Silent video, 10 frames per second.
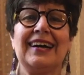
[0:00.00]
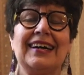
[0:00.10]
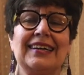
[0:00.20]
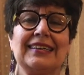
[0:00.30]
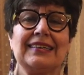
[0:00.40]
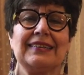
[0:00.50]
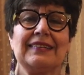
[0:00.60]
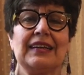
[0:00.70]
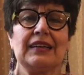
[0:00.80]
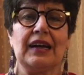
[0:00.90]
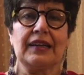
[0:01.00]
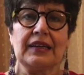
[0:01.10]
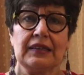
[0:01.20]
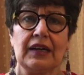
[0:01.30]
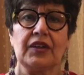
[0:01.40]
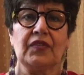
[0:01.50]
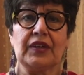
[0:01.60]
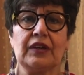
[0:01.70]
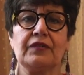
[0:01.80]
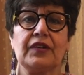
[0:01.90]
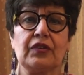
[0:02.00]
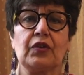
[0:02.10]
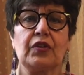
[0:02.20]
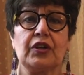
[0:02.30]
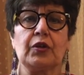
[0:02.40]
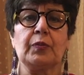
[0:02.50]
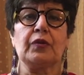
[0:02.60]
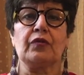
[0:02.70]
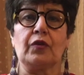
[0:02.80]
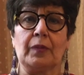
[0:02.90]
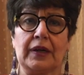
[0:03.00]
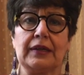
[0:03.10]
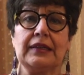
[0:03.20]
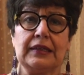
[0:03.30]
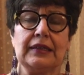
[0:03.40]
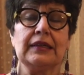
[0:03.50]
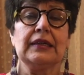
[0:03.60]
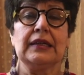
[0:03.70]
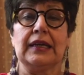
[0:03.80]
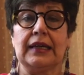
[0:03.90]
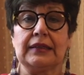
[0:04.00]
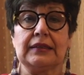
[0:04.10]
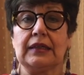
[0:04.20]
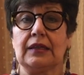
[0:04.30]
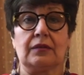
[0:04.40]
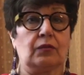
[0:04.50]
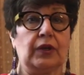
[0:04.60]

uh, that i cannot even get physical therapy for my knee and uh,